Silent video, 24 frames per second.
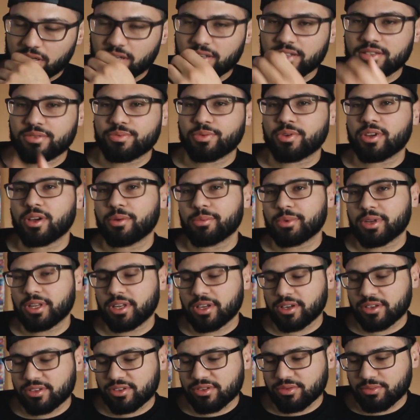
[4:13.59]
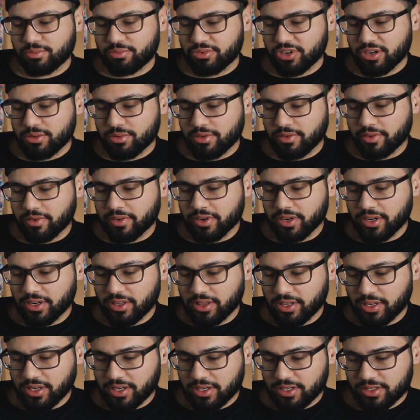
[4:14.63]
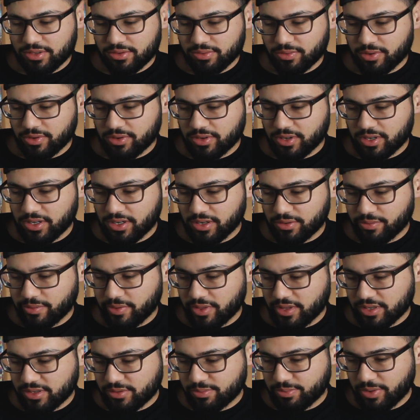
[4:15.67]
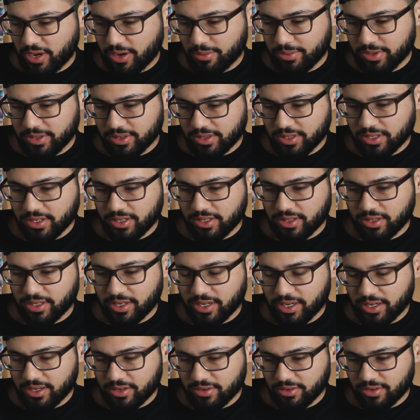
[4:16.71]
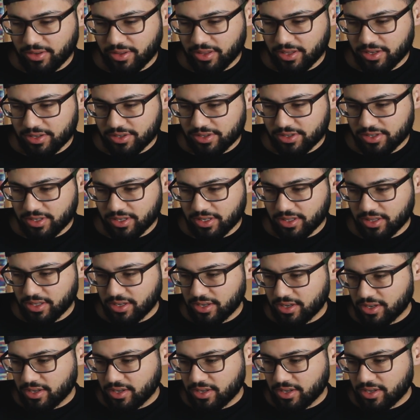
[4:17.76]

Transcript: It's becoming like Supreme over here. Like, swear to God, with this payment decline and all that shit.